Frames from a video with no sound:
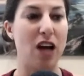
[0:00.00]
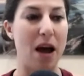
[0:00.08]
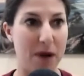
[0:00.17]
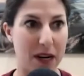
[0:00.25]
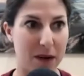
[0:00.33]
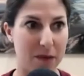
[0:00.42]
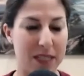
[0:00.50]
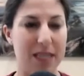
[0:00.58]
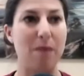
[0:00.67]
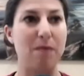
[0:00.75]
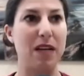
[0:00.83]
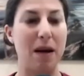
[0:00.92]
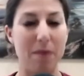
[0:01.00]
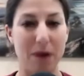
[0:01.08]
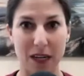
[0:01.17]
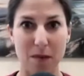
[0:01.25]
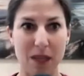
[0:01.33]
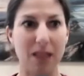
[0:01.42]
I'm not going to be accepted, I'm not
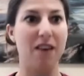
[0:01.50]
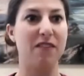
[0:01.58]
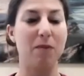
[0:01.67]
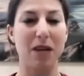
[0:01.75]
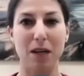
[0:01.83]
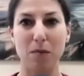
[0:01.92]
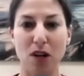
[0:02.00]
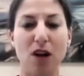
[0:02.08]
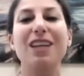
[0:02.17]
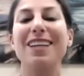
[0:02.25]
going to be loved, I'm not going to belong,